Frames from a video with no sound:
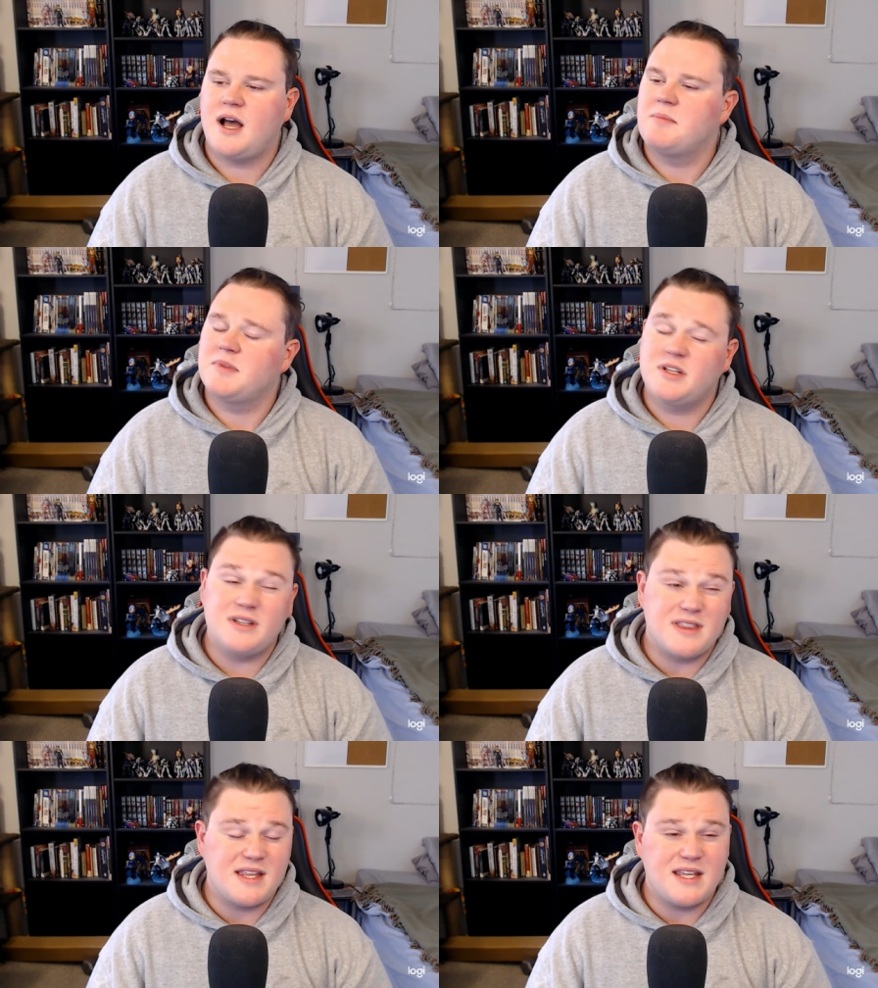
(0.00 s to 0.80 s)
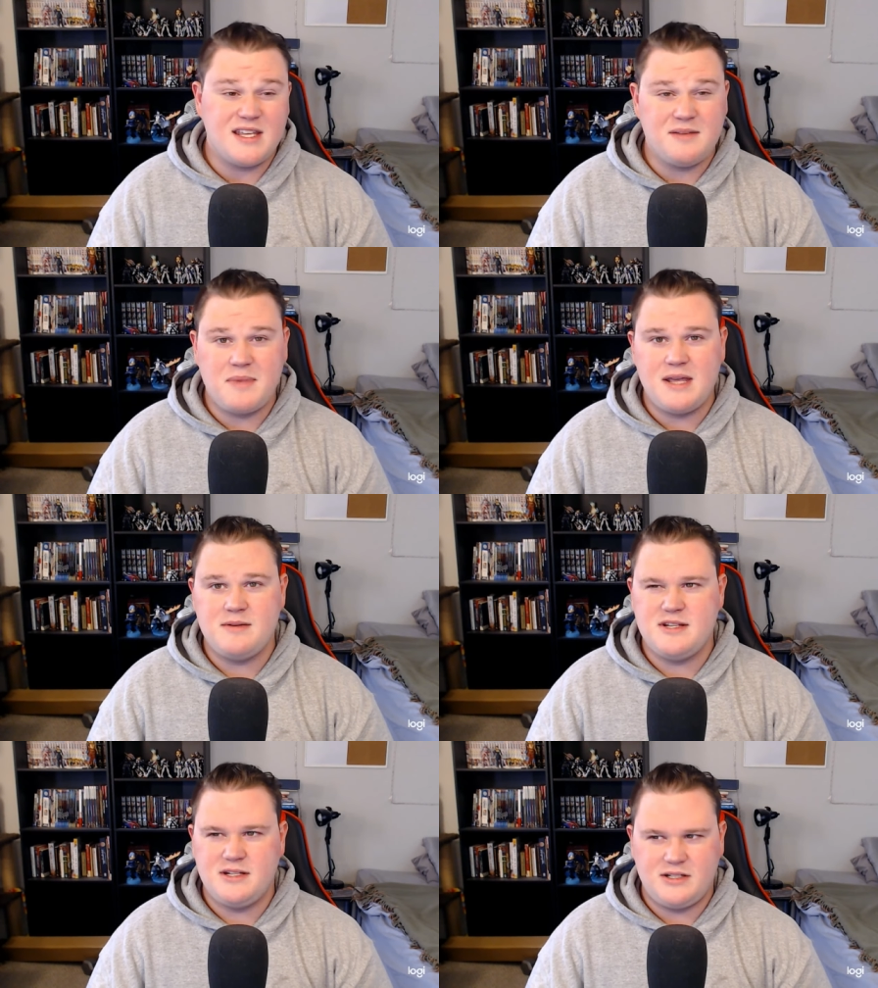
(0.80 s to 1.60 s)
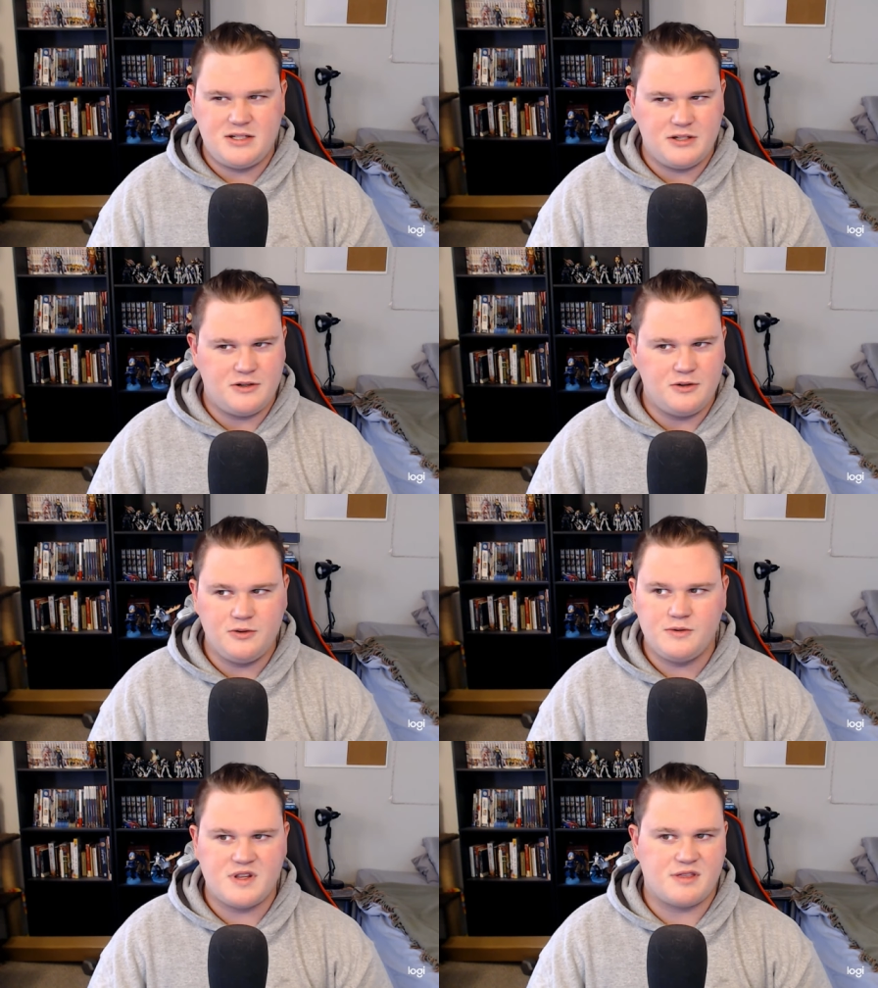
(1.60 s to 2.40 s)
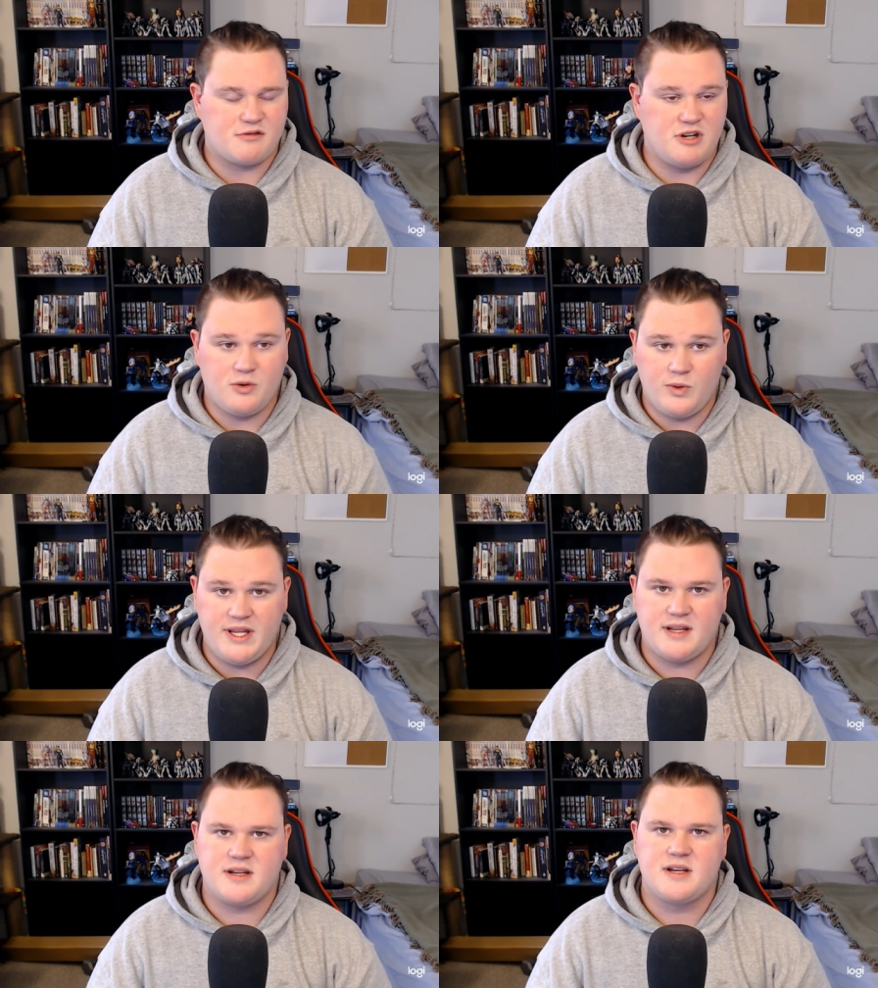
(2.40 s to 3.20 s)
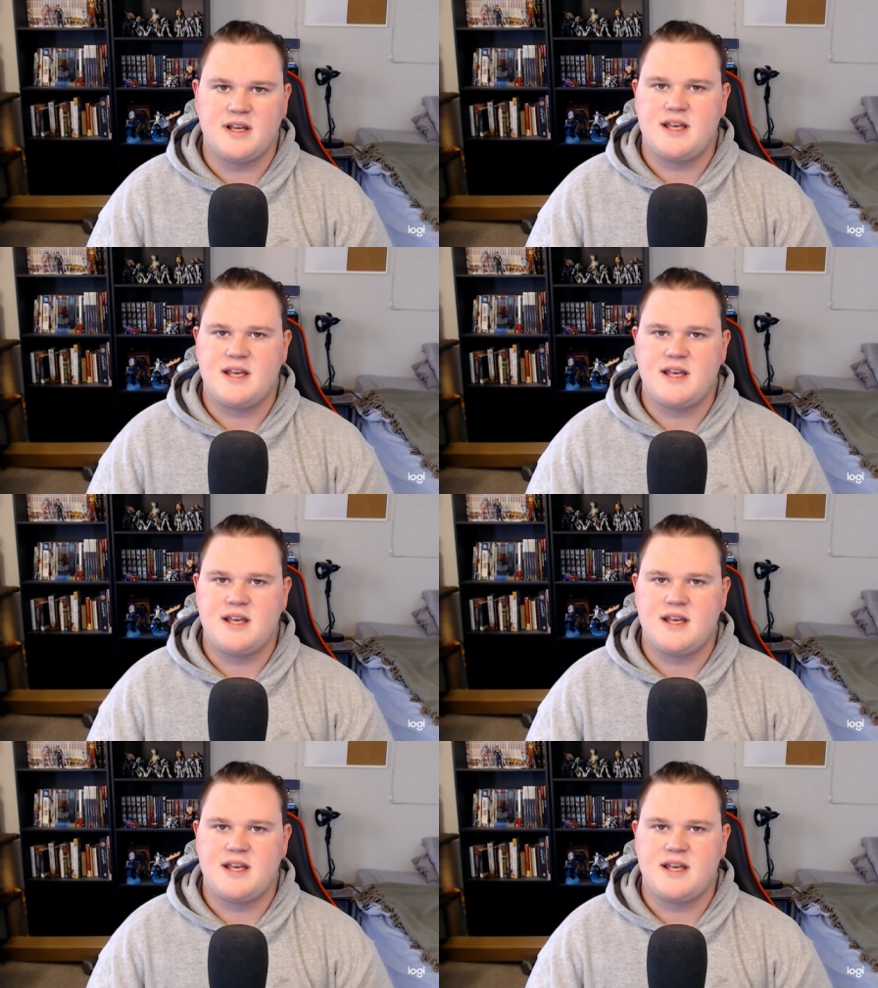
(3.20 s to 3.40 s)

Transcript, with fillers: I'm thinking maybe two to three a week.